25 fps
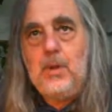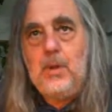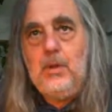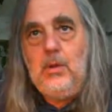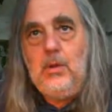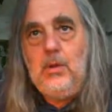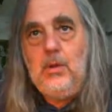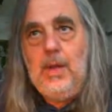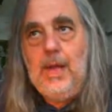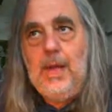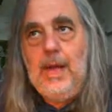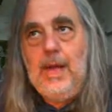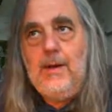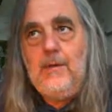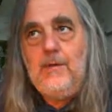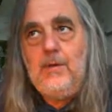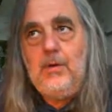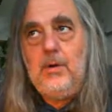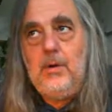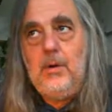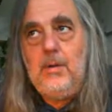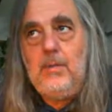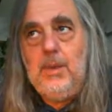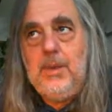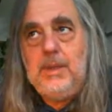you'll have
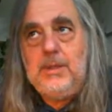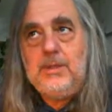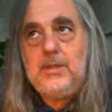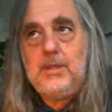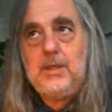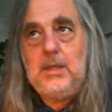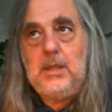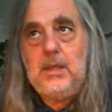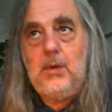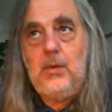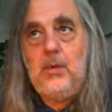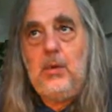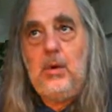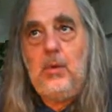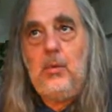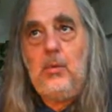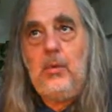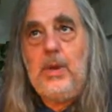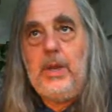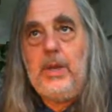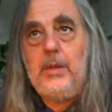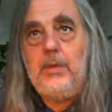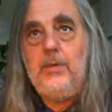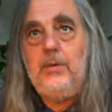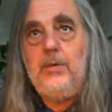basically a
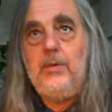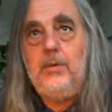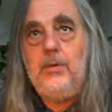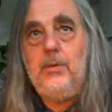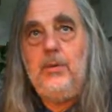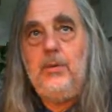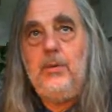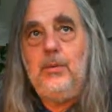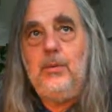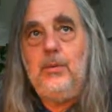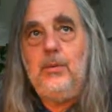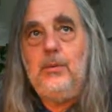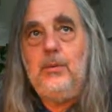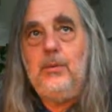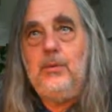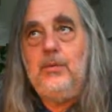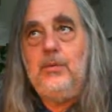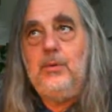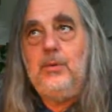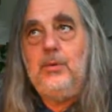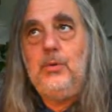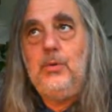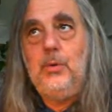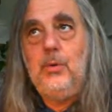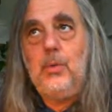week to
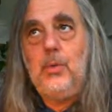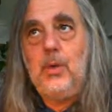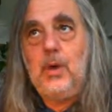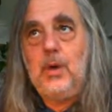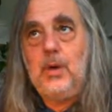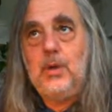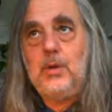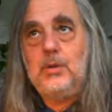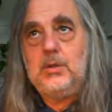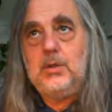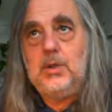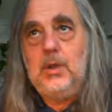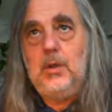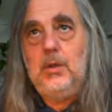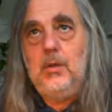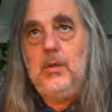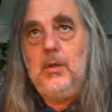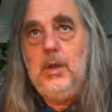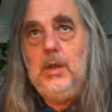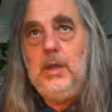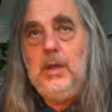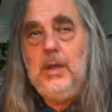do the work. So